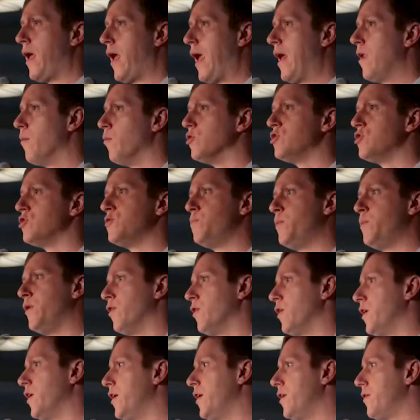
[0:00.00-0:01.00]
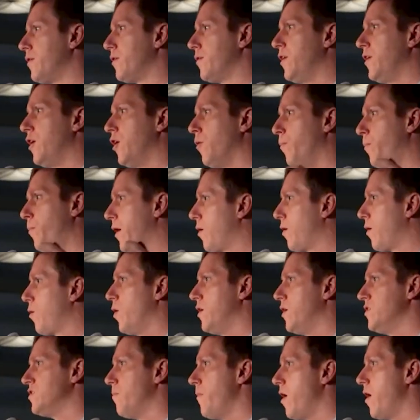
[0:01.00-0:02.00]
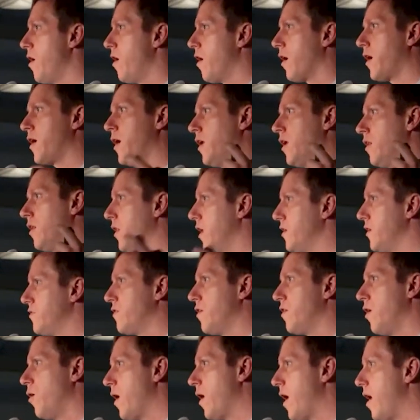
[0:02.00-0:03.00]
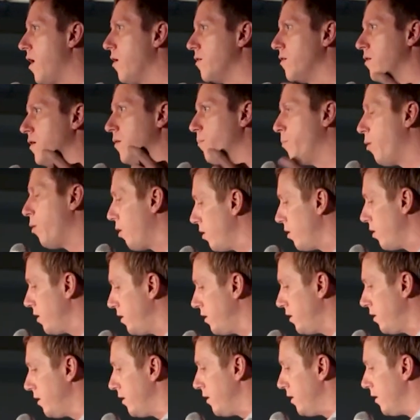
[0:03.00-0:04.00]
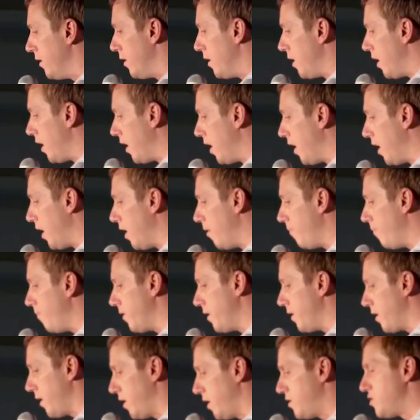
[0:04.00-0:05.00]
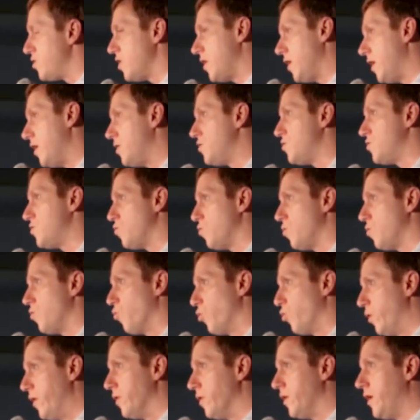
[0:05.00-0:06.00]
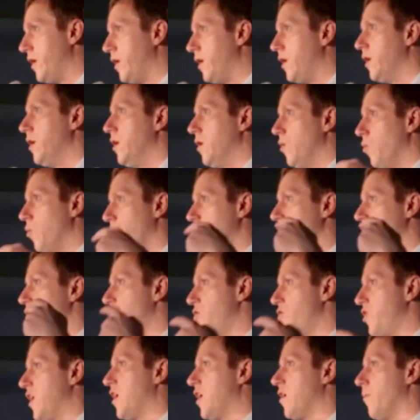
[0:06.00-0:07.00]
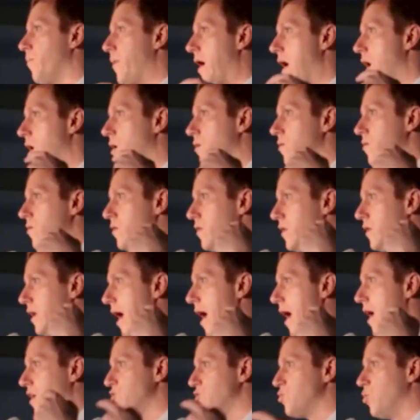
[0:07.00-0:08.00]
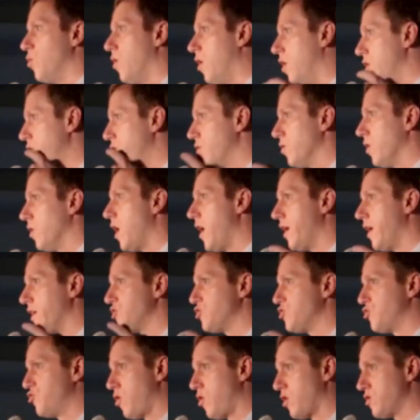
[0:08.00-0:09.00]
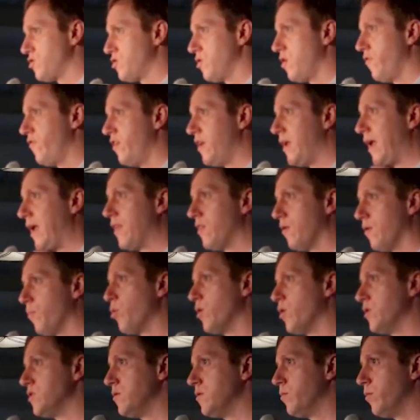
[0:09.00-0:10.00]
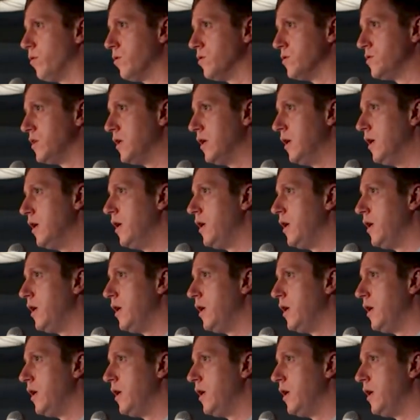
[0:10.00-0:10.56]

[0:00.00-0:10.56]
animal spirit. Bitcoin's American and let's go out and party. It's really, when you think about the actual underlying structure of it and the principles,